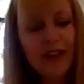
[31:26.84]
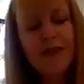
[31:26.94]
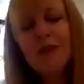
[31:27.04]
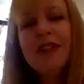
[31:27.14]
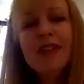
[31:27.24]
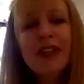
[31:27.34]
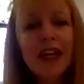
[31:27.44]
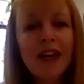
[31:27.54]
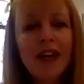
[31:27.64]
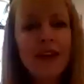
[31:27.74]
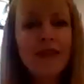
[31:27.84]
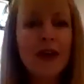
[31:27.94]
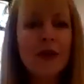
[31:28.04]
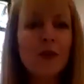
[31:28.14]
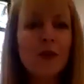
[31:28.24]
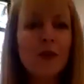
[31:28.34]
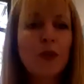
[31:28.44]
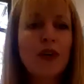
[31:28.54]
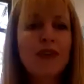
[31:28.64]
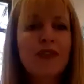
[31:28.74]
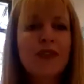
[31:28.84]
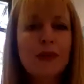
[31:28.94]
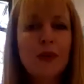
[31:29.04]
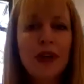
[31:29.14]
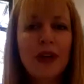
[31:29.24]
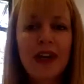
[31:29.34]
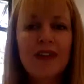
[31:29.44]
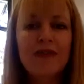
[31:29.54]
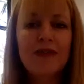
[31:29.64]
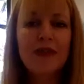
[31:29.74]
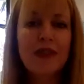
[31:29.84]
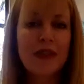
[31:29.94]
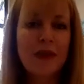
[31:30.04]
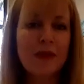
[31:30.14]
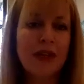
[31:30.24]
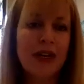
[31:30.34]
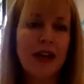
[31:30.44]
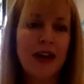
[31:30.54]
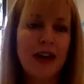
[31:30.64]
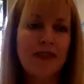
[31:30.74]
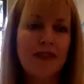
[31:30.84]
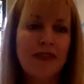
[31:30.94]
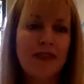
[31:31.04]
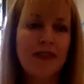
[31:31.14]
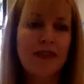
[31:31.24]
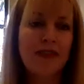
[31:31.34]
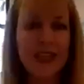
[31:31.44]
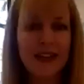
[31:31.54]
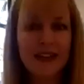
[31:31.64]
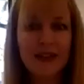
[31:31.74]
not everybody's going to have that. And what if it's okay for them to have their upset?